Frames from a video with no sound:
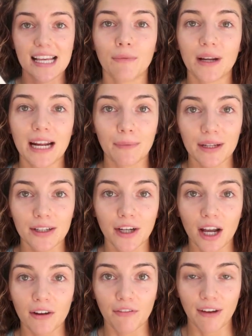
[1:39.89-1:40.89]
When I went and
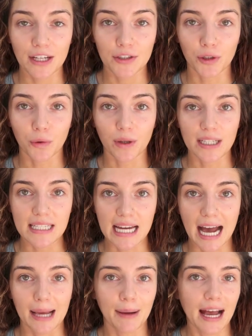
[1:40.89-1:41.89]
got a facial one
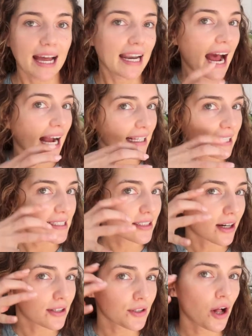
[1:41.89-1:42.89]
time, I had acne
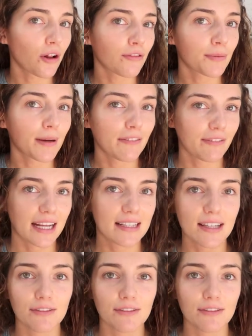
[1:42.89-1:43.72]
scars all over my face.